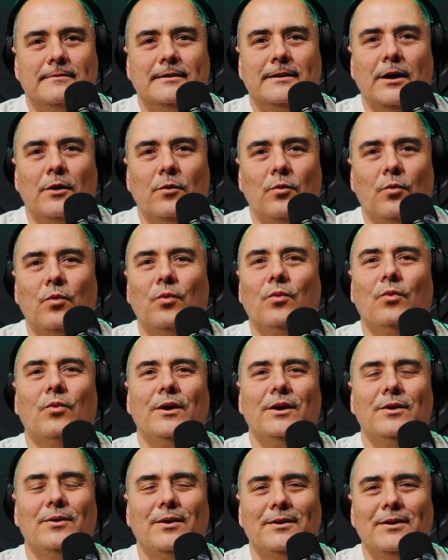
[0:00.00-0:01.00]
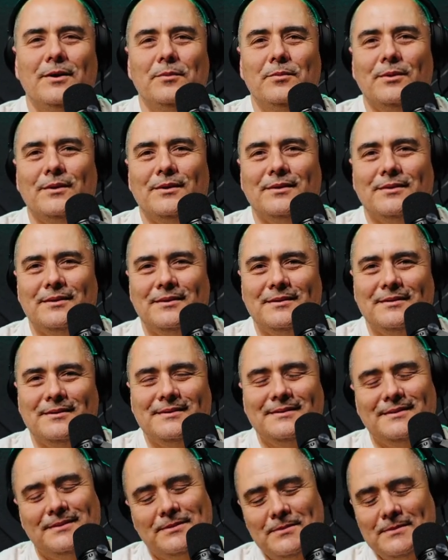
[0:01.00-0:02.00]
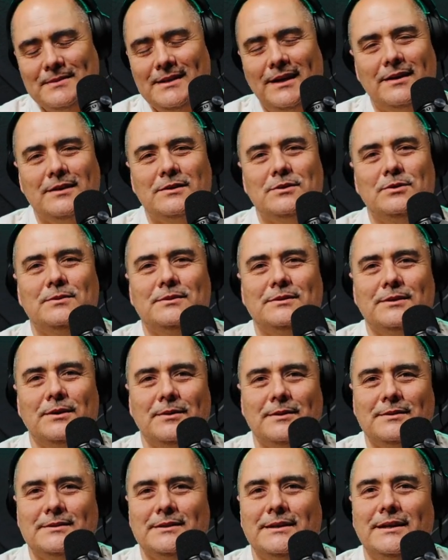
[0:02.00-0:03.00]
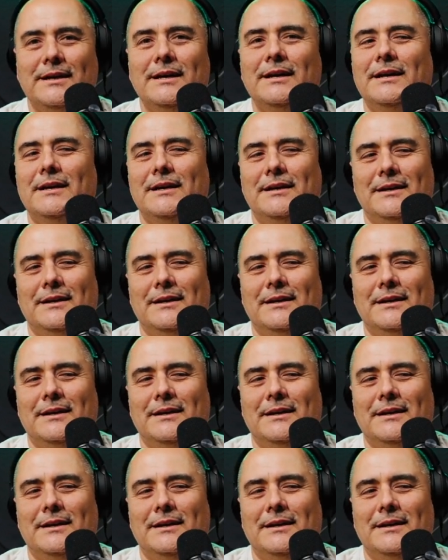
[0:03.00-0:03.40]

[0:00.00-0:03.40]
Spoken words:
then what do you end up with? Don't take it too seriously.